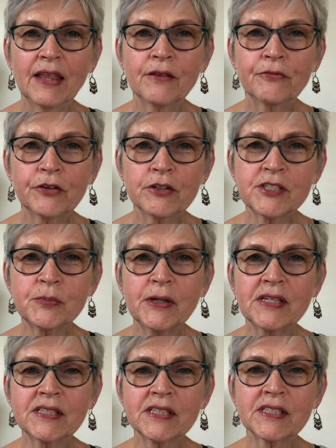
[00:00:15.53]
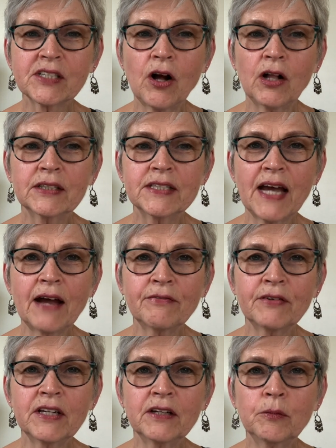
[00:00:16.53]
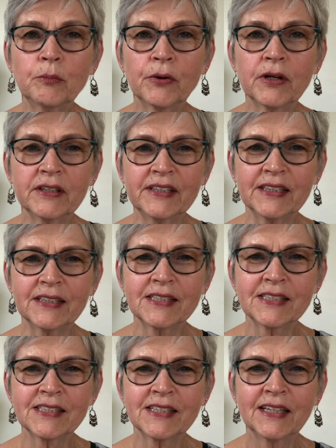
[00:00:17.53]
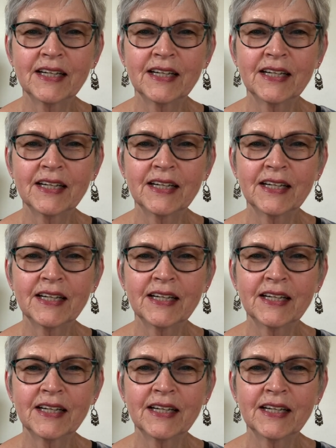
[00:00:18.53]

The first piece is called Daffodil Brilliance.